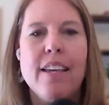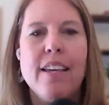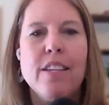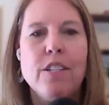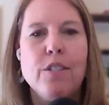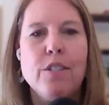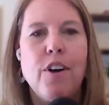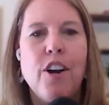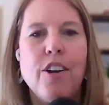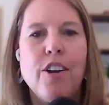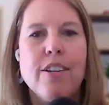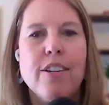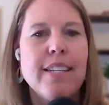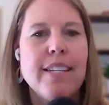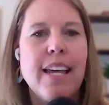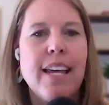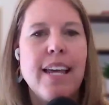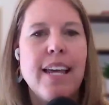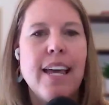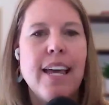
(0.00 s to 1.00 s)
as far
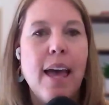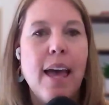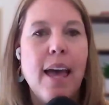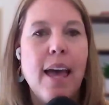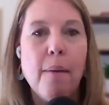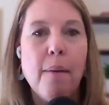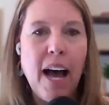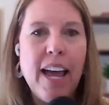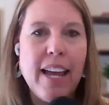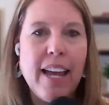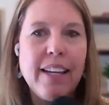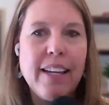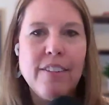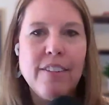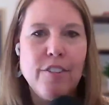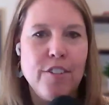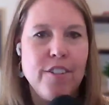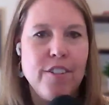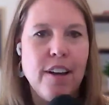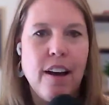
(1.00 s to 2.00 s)
as am I
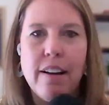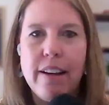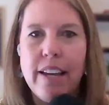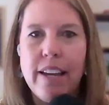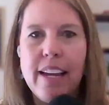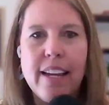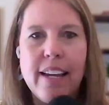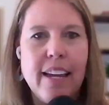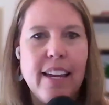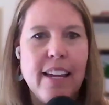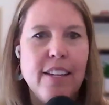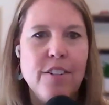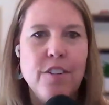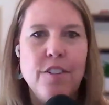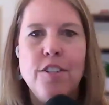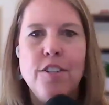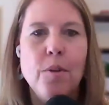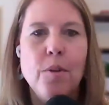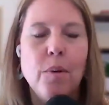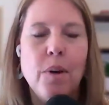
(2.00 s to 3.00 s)
talking
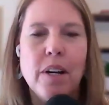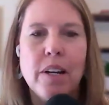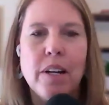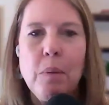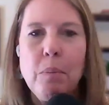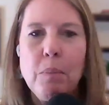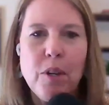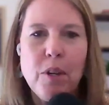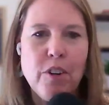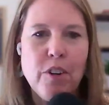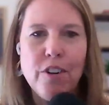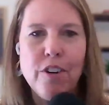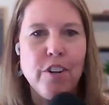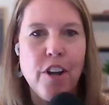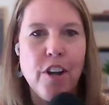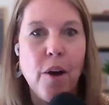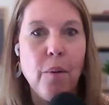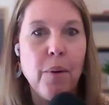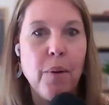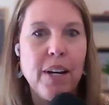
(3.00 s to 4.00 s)
into a computer
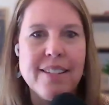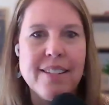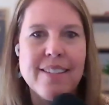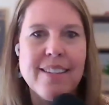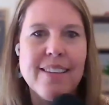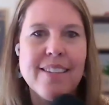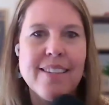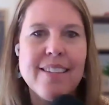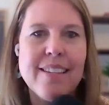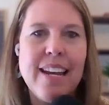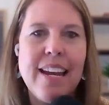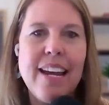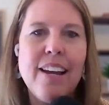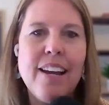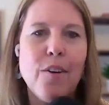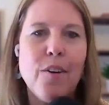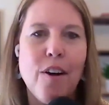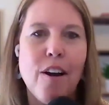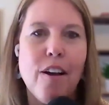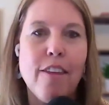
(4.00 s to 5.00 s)
and no one is
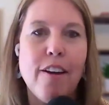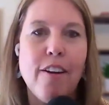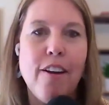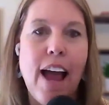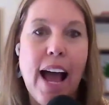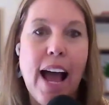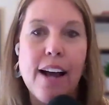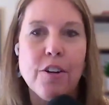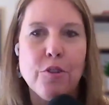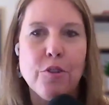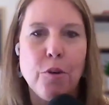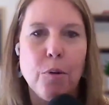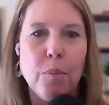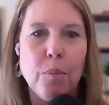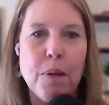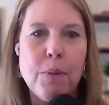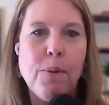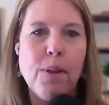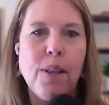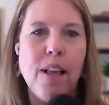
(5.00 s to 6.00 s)
listening, or are there actual
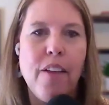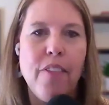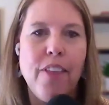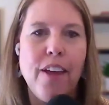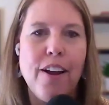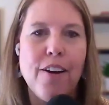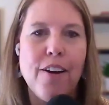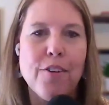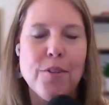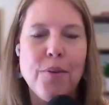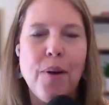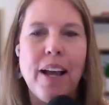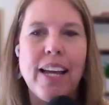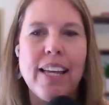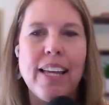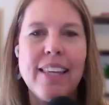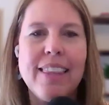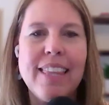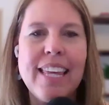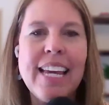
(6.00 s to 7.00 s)
people out there? So I
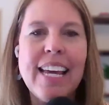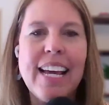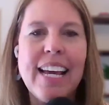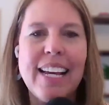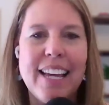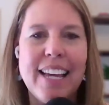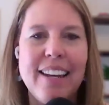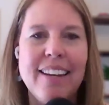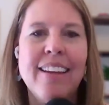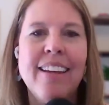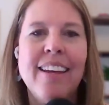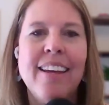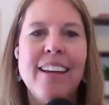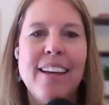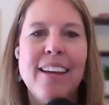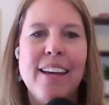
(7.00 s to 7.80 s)
can think it can